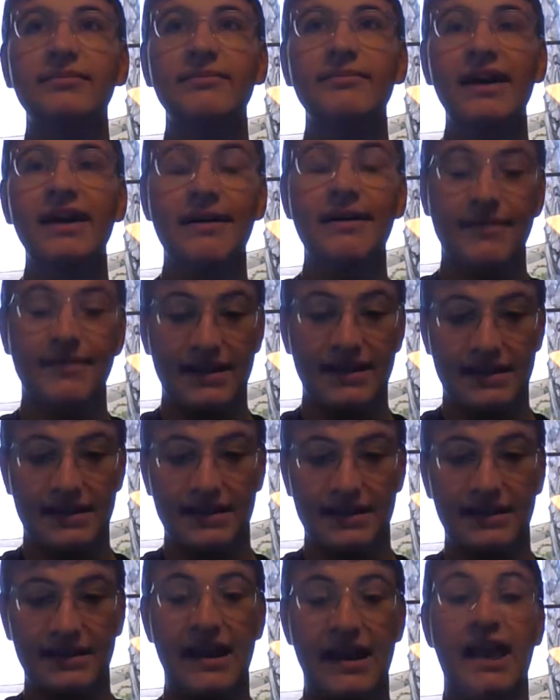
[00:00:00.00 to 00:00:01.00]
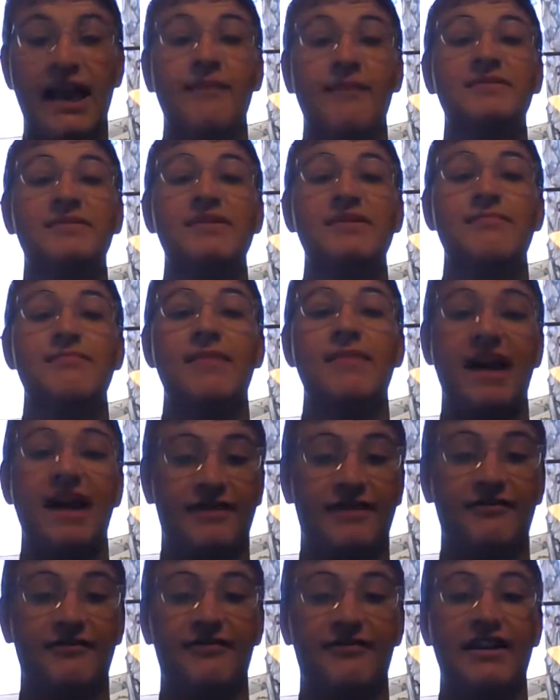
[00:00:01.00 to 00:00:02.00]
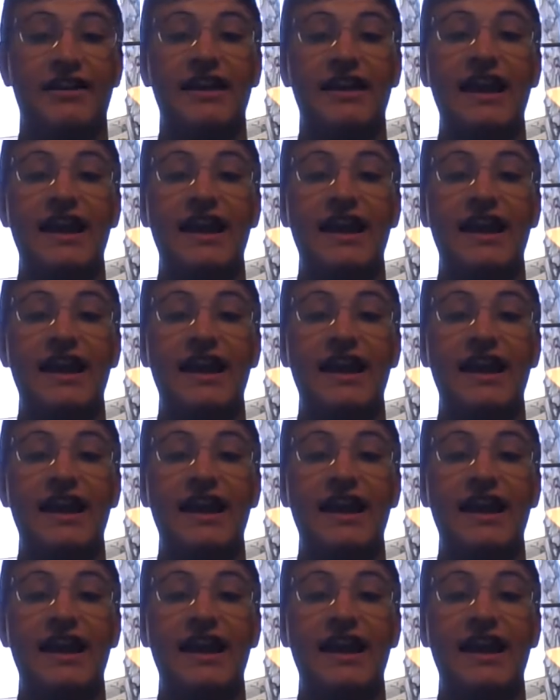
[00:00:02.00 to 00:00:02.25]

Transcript: mammoth named Manfred,